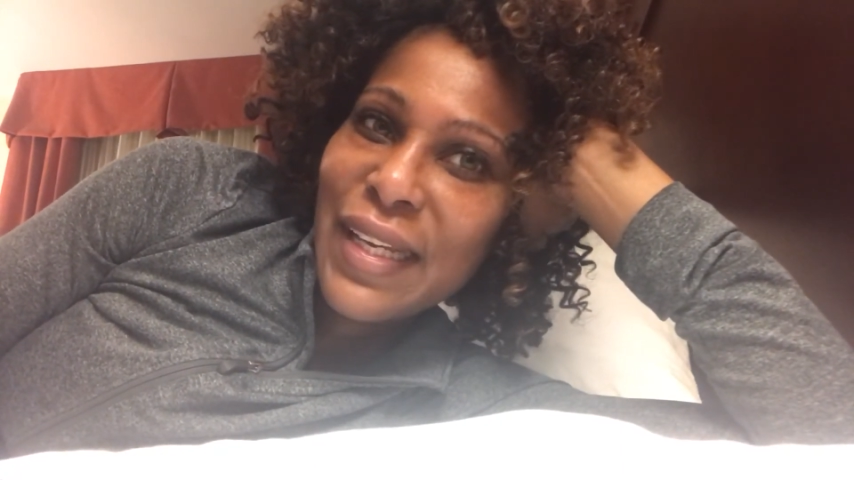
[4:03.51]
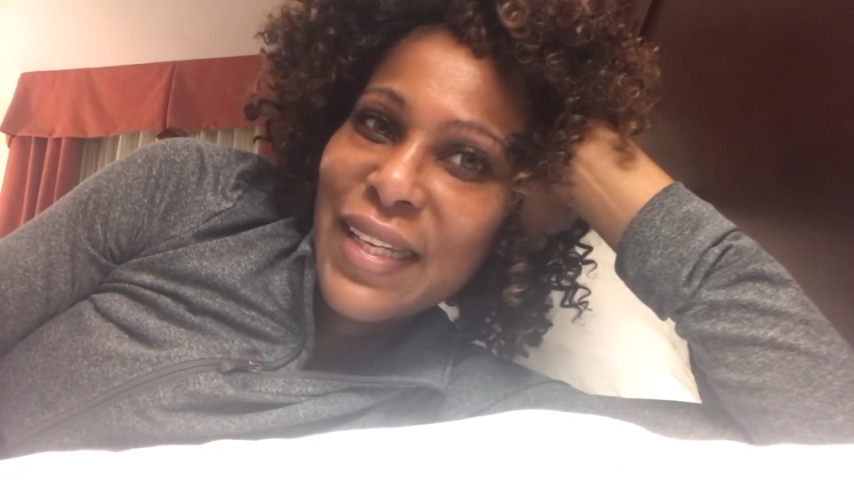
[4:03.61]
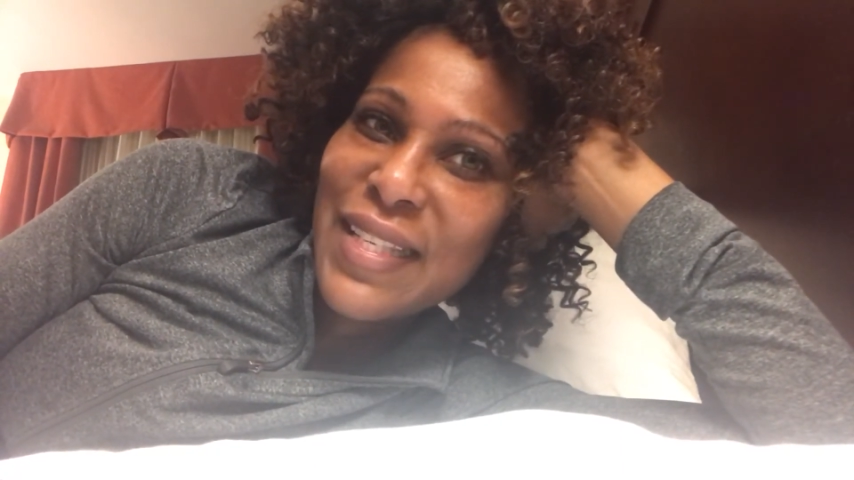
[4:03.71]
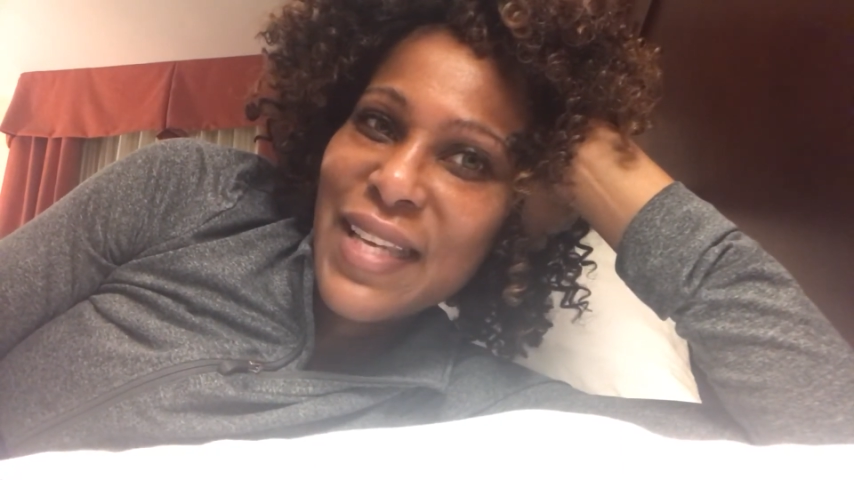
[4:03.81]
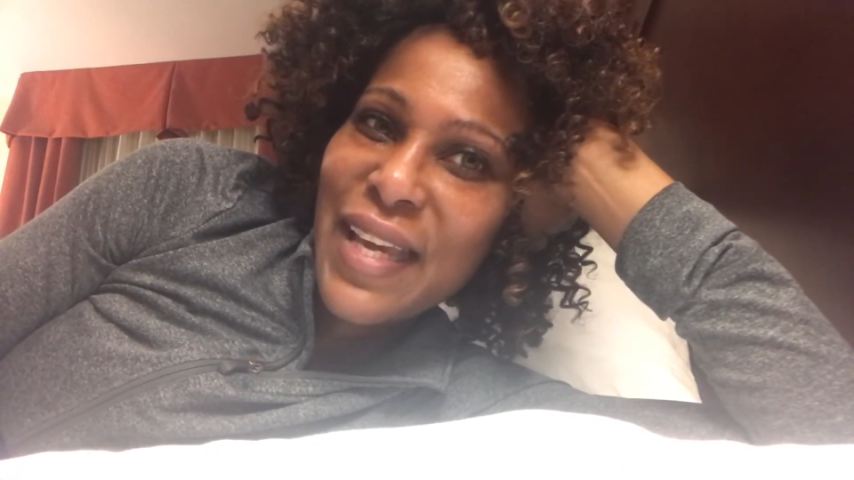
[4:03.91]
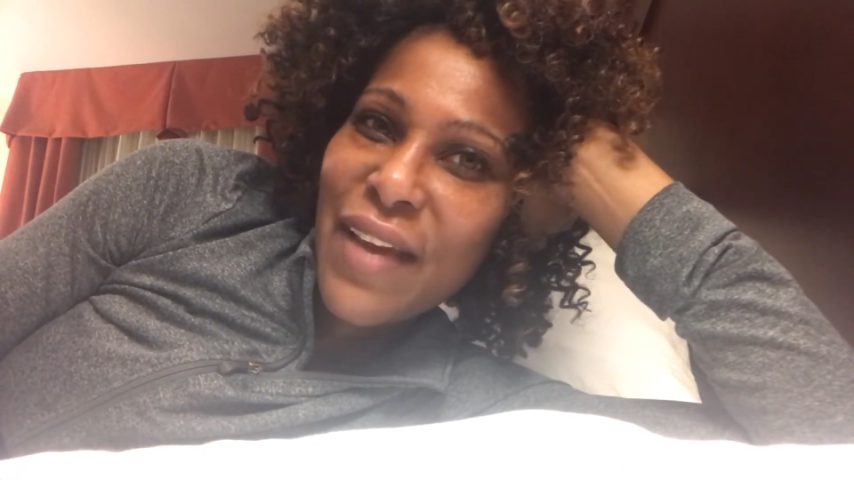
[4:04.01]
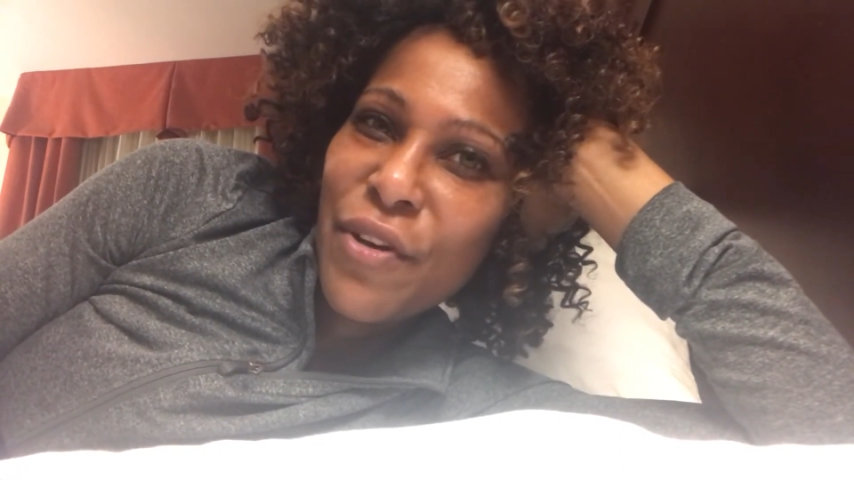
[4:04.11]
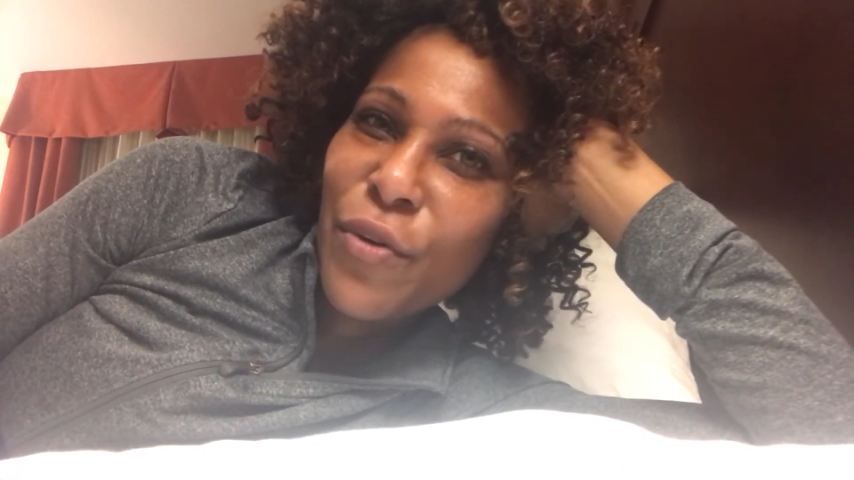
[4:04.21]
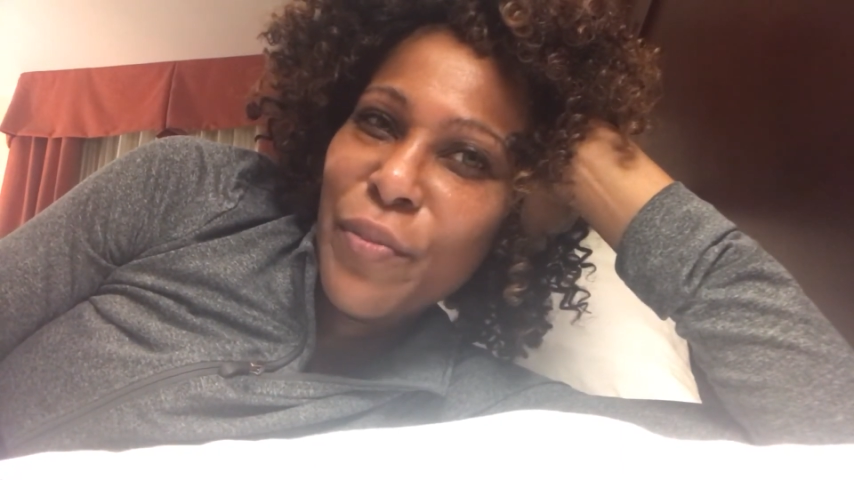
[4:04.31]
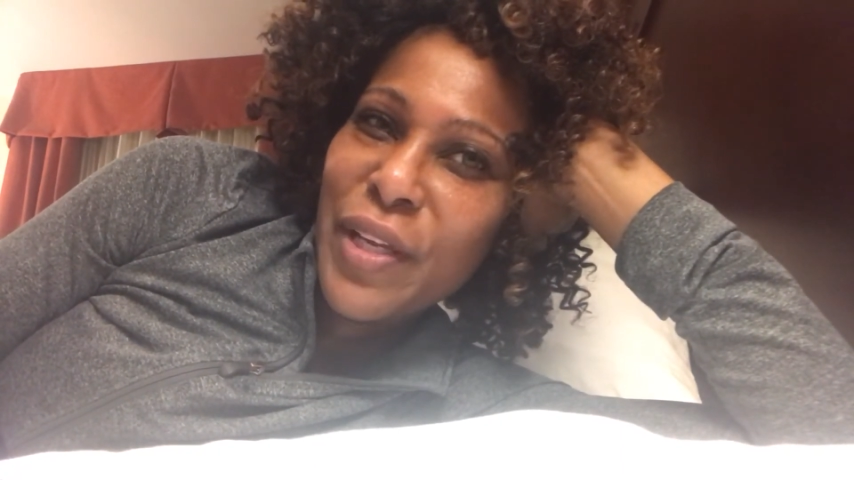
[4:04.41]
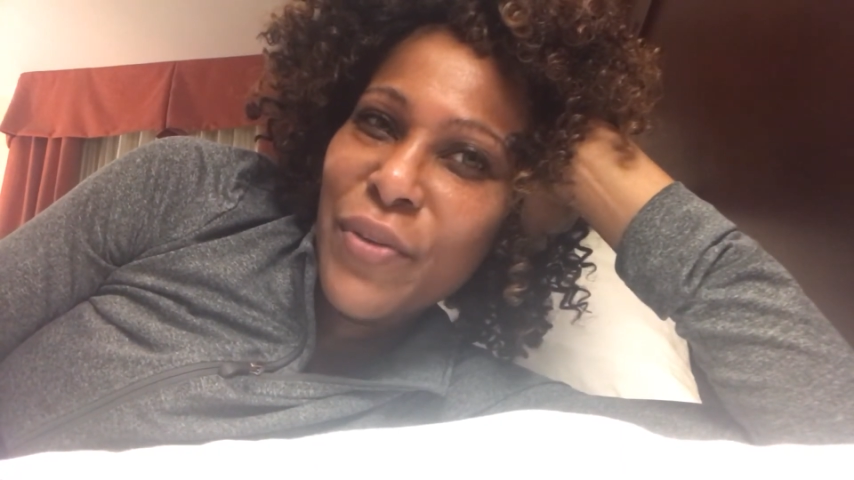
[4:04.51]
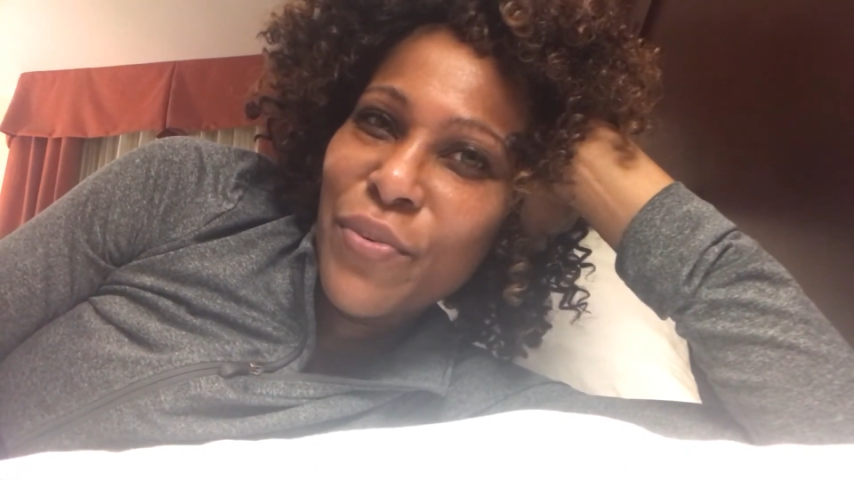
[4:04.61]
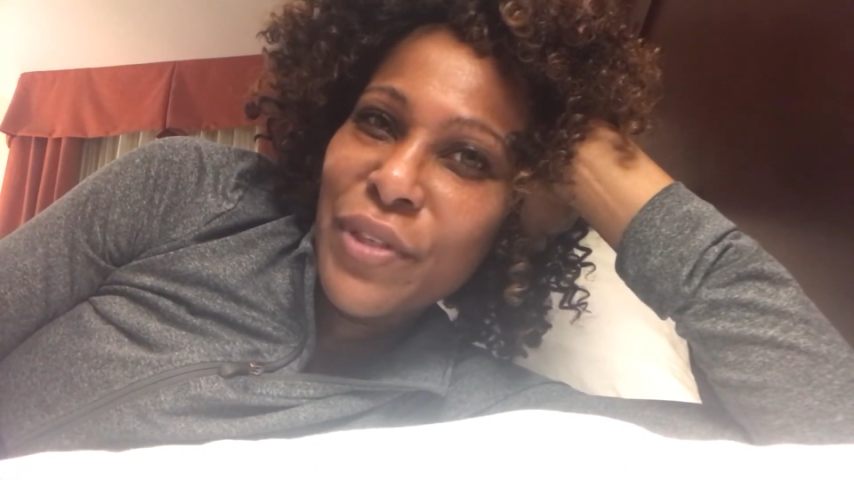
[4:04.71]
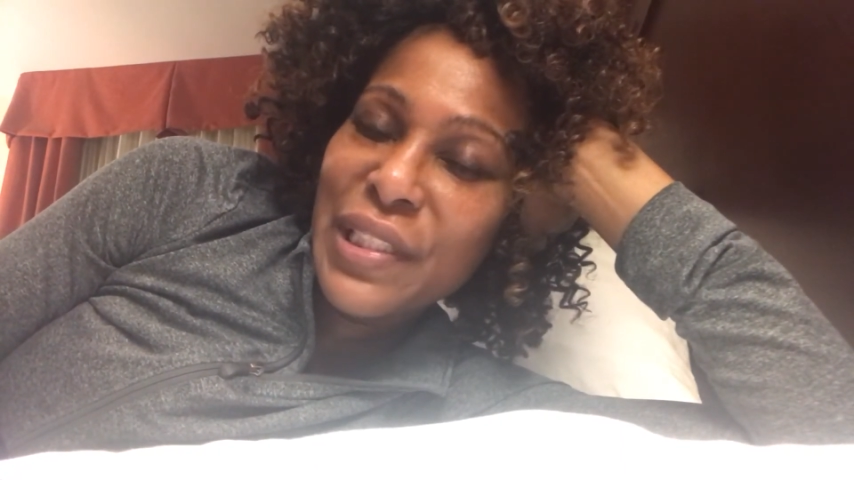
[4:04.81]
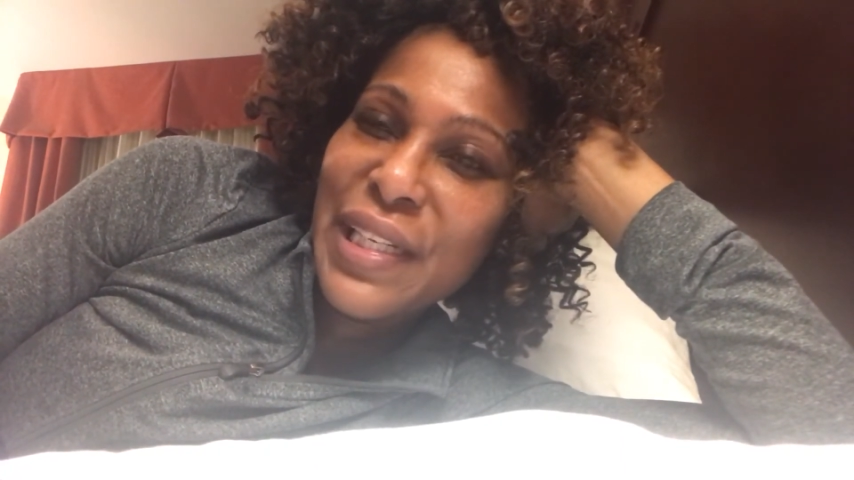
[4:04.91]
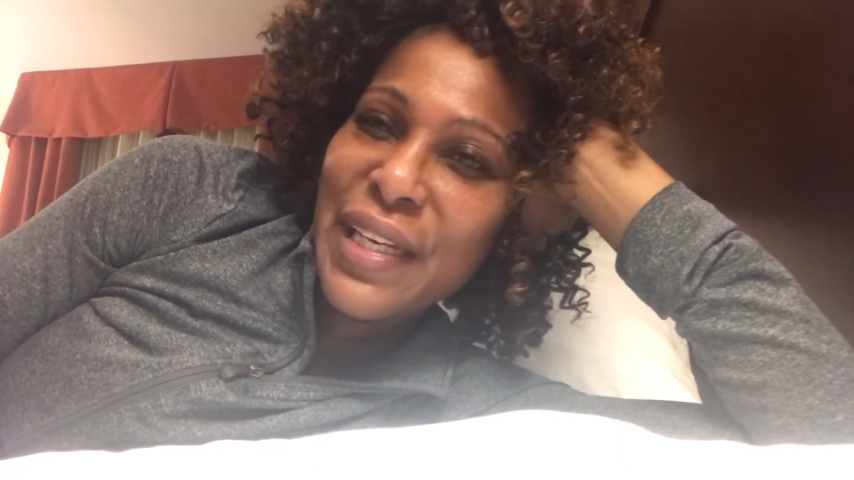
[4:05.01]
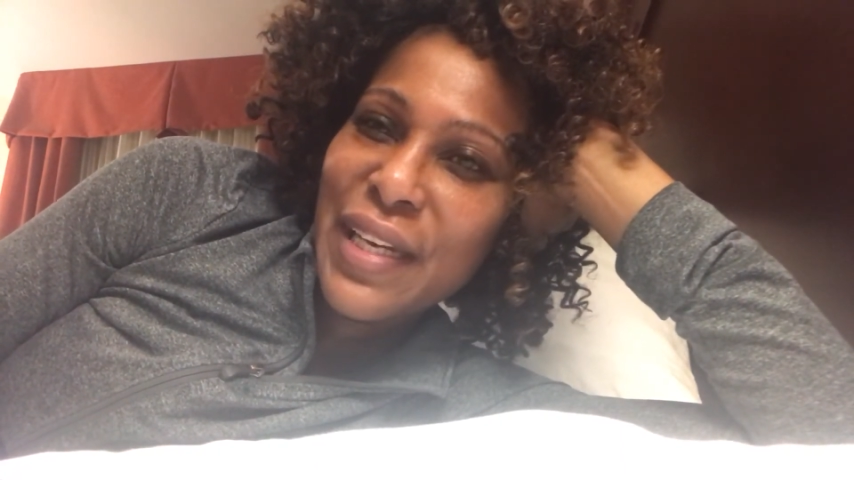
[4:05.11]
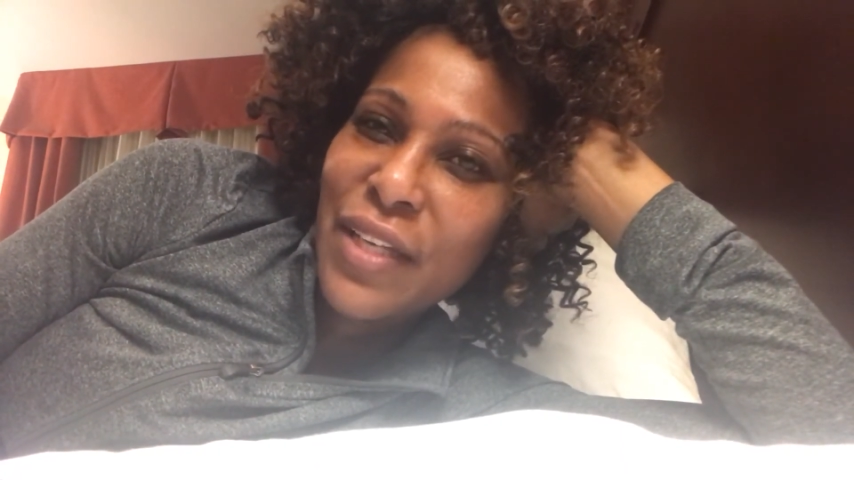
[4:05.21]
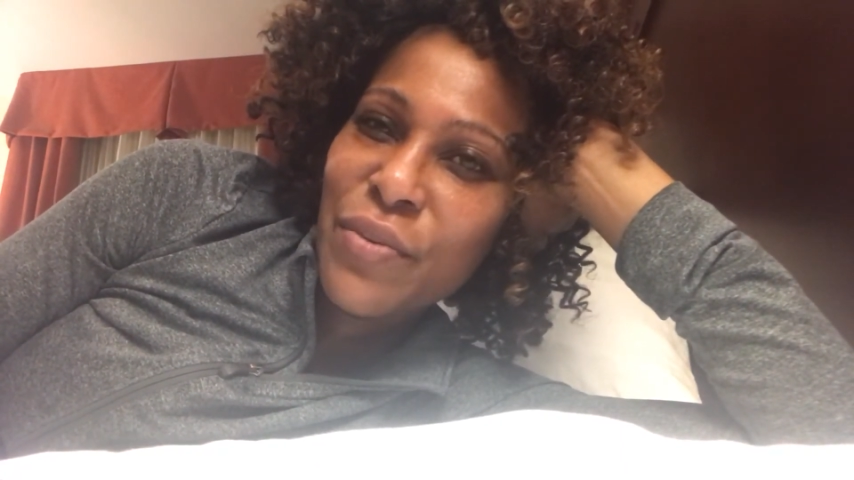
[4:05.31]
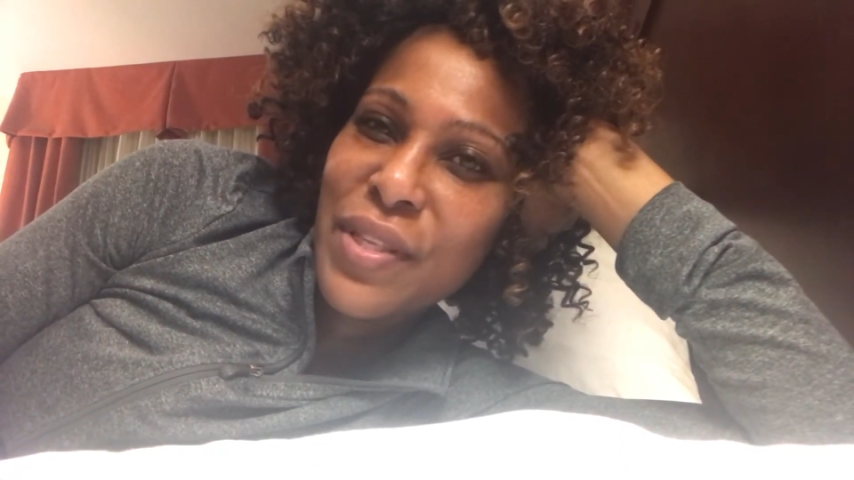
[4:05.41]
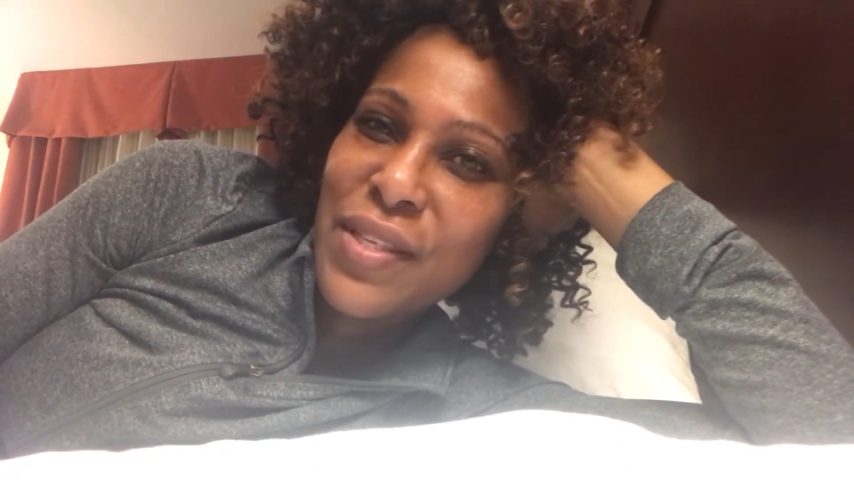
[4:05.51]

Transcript: because like having a roommate you really connect with